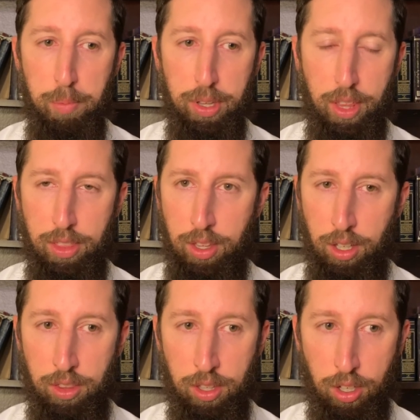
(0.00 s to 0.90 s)
But then
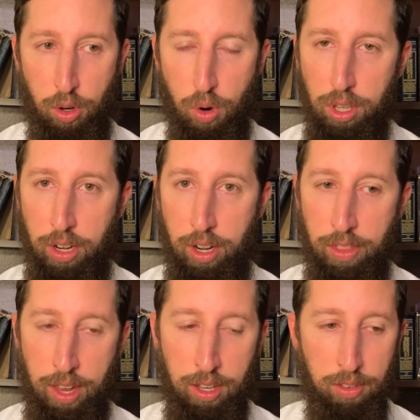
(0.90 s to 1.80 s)
the corollary to
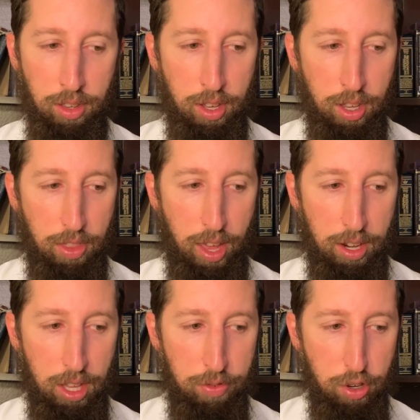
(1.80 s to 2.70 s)
that is
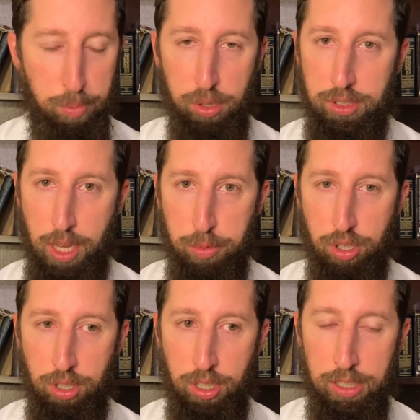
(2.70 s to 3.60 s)
that if your
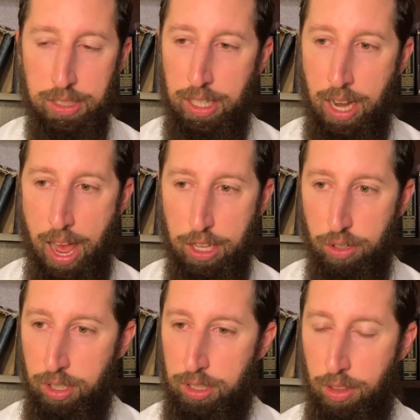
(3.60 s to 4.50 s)
perception is
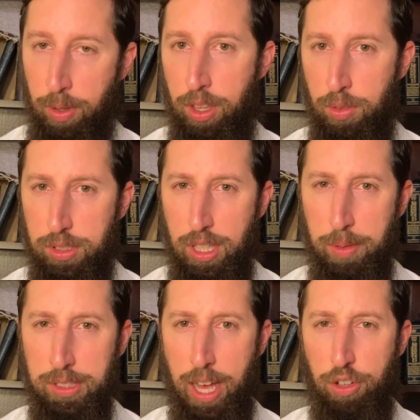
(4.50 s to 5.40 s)
inaccurate and the way that you see them
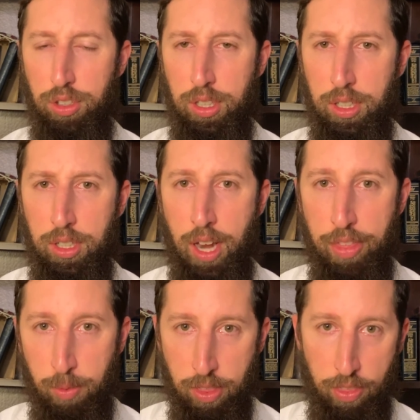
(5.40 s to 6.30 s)
is actually
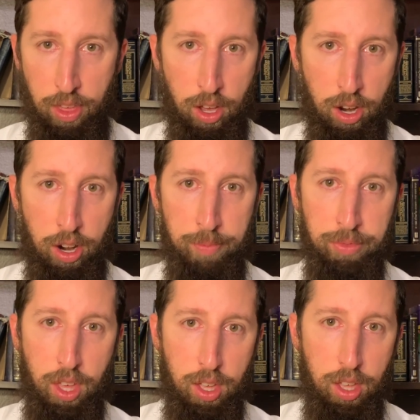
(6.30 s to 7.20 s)
not the way that they are,
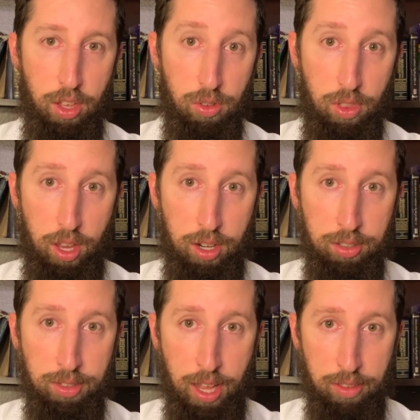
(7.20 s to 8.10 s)
so
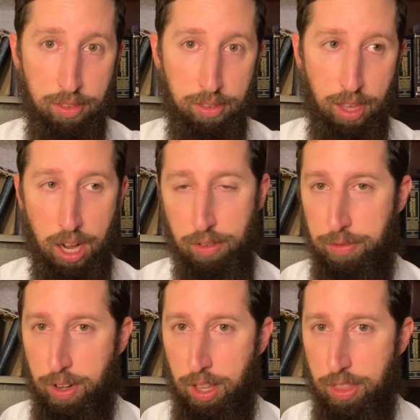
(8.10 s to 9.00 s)
then that's kind of a
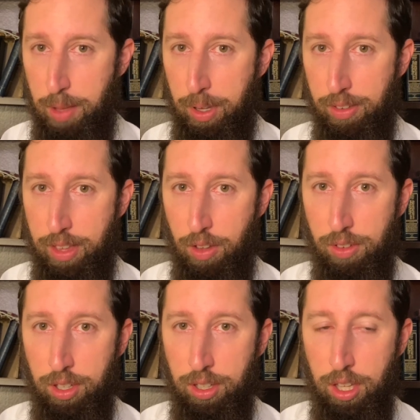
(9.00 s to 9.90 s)
funny thing, because now
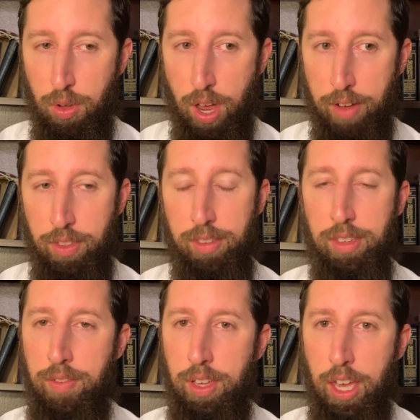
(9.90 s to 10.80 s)
suddenly you have this
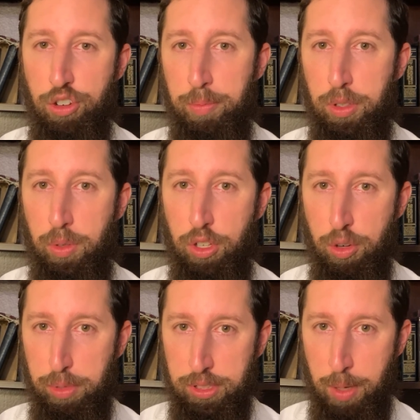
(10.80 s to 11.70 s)
deviation between
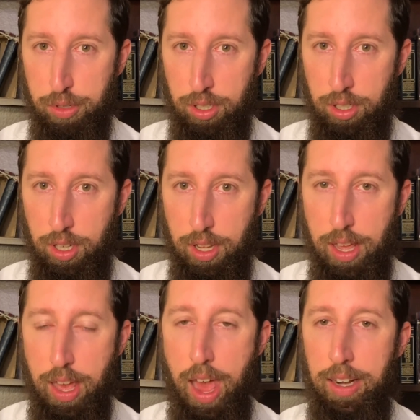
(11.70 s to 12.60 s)
your perception
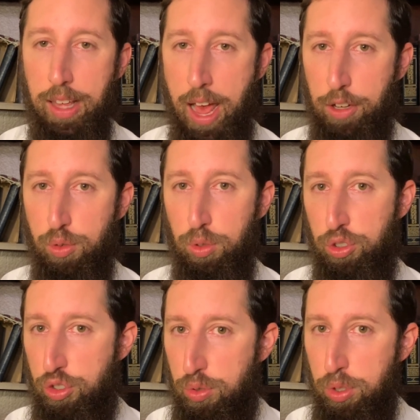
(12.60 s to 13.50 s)
and the actual
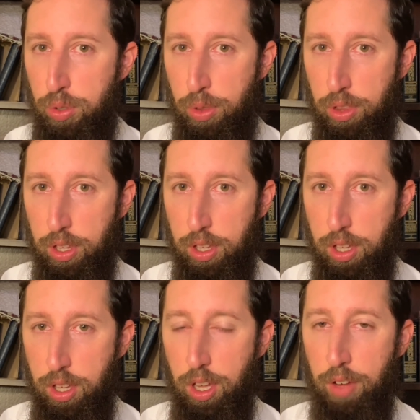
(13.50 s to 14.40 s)
truth
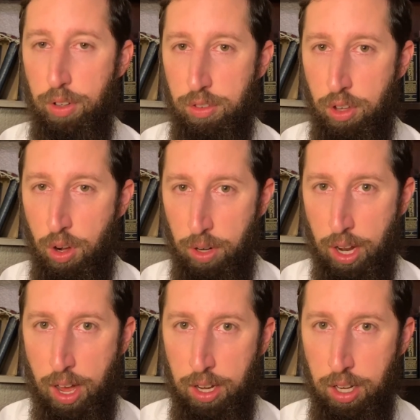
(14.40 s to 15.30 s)
of what's going
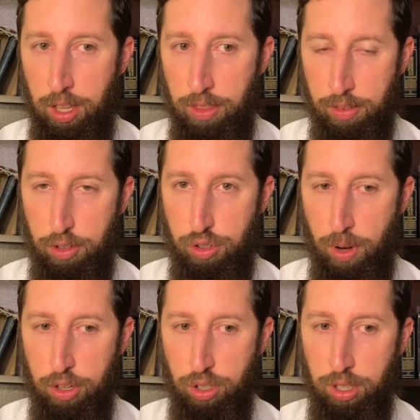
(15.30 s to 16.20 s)
on in the
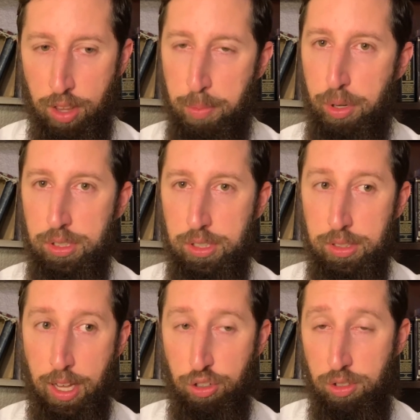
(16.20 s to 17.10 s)
situation, that the person
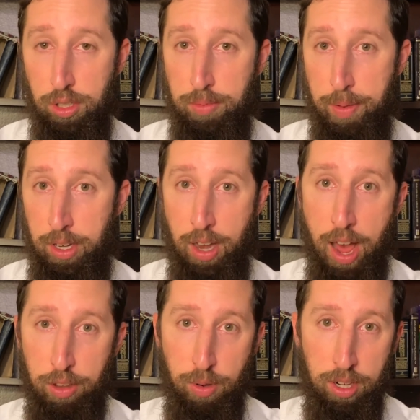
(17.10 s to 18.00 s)
is actually maybe
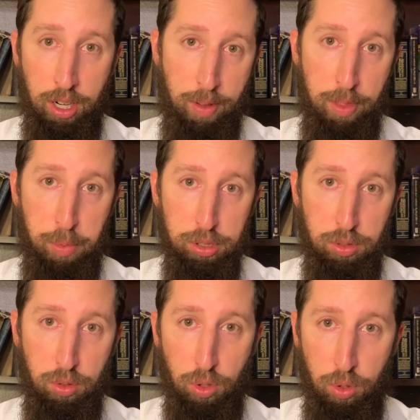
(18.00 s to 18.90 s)
not threatening, maybe the
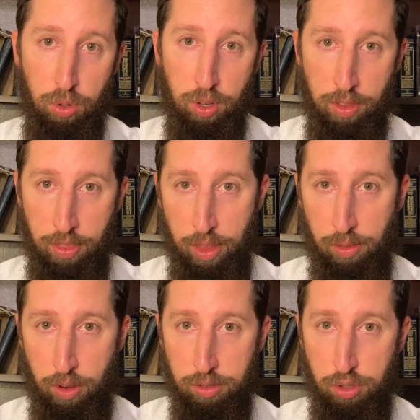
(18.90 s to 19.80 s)
person who told you that that's
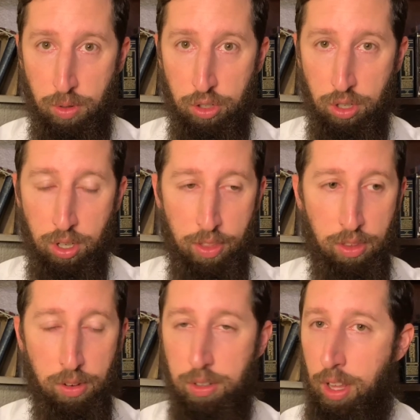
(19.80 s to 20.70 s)
their situation,
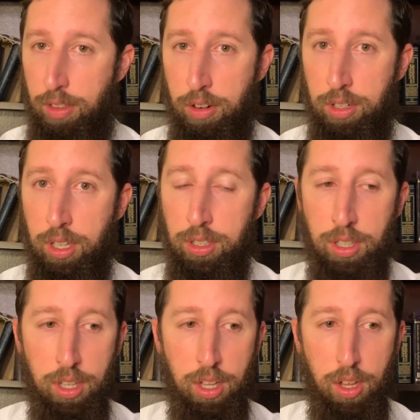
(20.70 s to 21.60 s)
that's their deal,
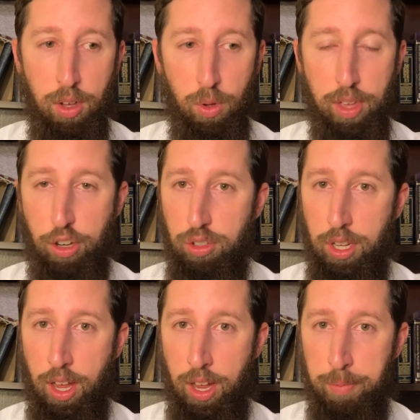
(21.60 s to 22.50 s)
was
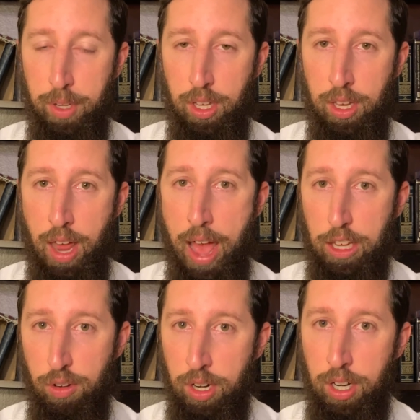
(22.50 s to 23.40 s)
actually
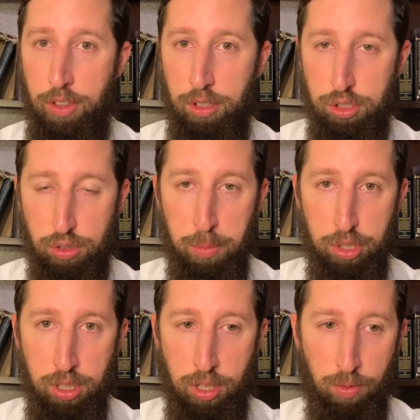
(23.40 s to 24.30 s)
inaccurate in their
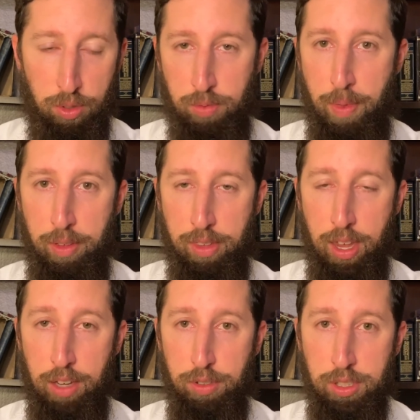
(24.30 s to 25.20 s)
description and was maybe
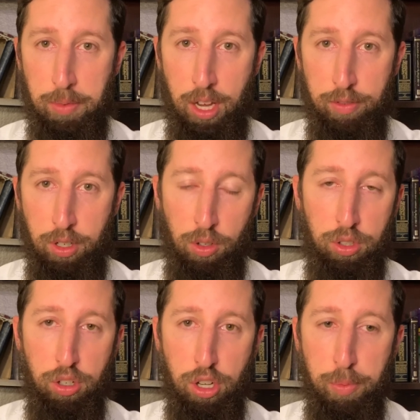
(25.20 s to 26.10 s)
saying it for some kind of an
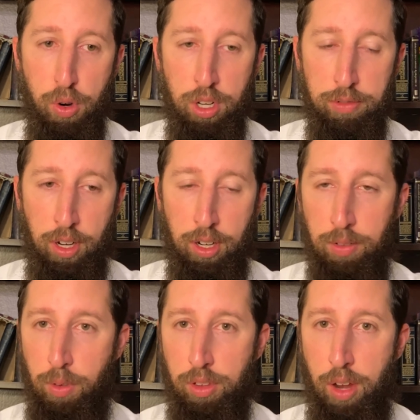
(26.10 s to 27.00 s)
ulterior motive and
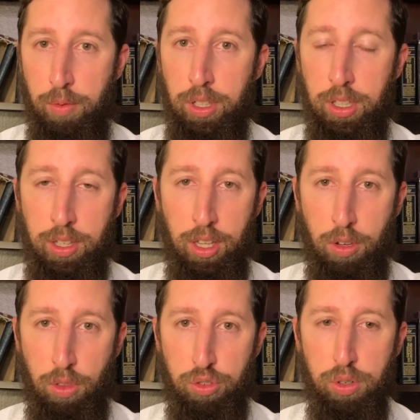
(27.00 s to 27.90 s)
was not really telling
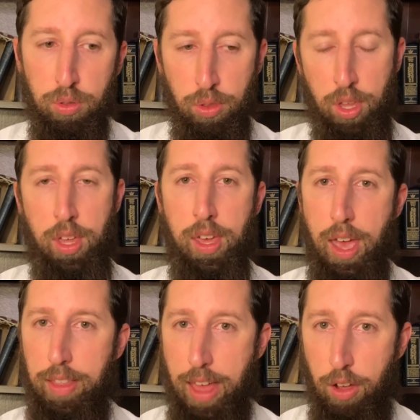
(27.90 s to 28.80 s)
you the truth.
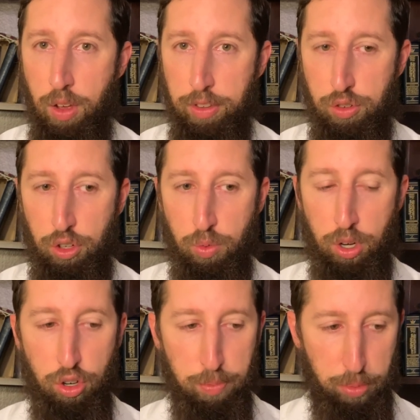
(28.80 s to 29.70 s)
And now you have a situation
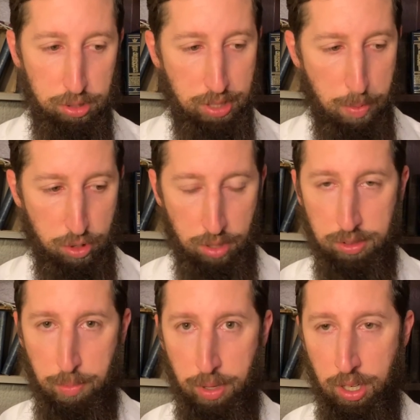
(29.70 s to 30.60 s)
where your perception of
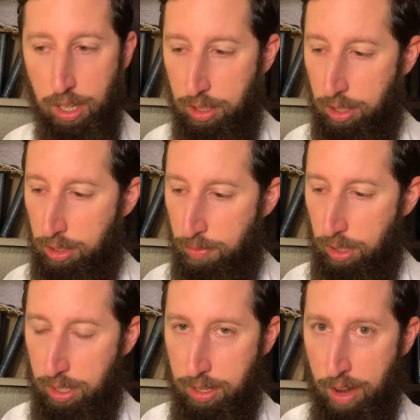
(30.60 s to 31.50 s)
somebody can
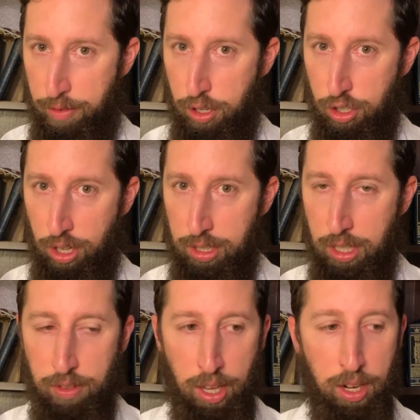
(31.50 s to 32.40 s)
really diverge and
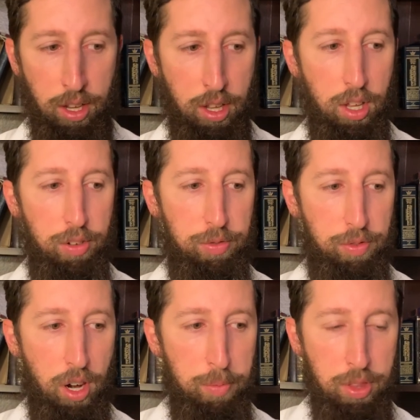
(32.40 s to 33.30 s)
deviate
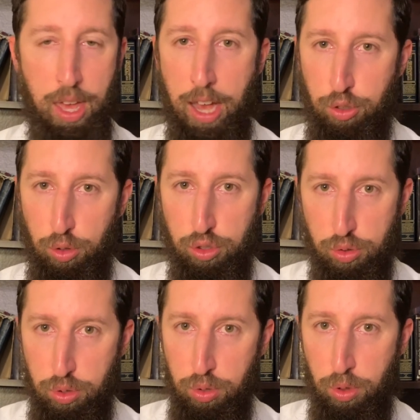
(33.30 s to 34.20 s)
from the actual
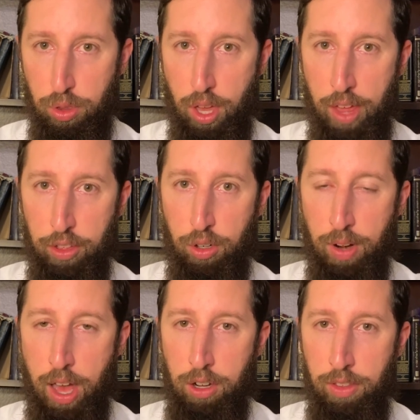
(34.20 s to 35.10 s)
truth on the
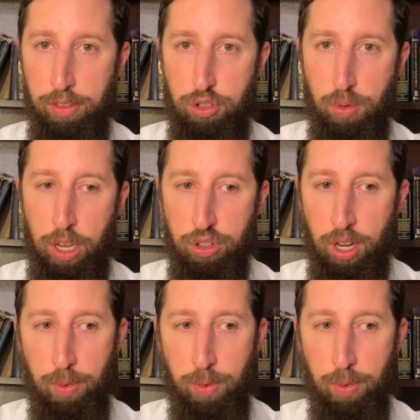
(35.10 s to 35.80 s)
ground in the situation.